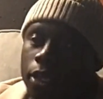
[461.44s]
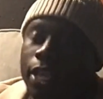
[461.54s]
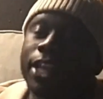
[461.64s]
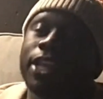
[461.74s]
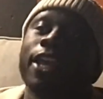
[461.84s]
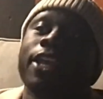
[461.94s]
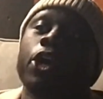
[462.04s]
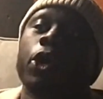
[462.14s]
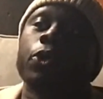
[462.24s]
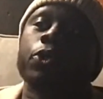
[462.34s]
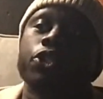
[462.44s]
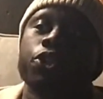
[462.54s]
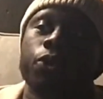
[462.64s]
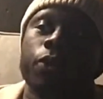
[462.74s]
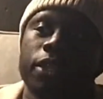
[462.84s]
It goes
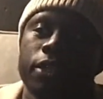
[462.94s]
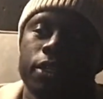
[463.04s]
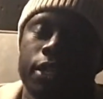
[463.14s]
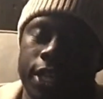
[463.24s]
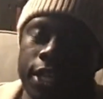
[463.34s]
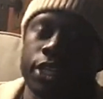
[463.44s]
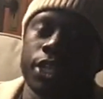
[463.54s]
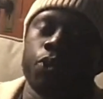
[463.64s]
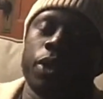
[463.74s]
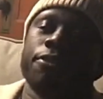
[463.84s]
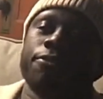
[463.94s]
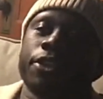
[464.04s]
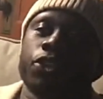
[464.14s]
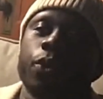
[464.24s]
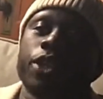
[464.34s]
to is
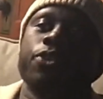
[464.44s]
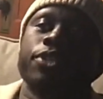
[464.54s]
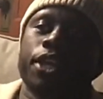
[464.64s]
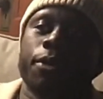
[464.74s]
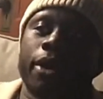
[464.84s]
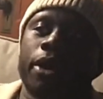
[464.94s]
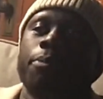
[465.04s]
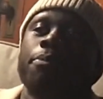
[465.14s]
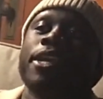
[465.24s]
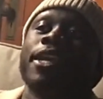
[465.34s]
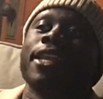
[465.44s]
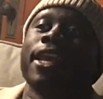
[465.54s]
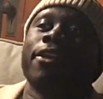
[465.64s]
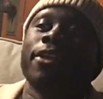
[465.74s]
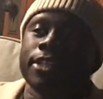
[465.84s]
relevant to what you said about being
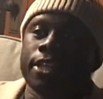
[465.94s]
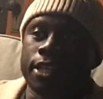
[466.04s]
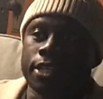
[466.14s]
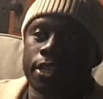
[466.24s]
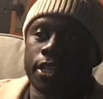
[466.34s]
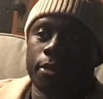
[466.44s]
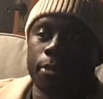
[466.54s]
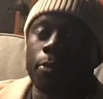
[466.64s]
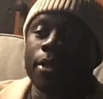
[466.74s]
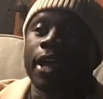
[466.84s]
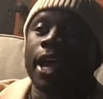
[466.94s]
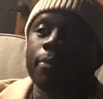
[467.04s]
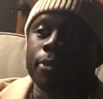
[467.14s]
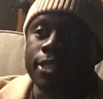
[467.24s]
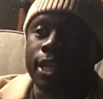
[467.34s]
inherent in us, about being
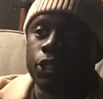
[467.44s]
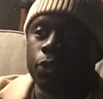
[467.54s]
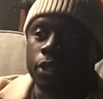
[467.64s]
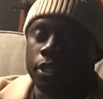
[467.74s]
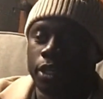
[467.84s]
hypersexual.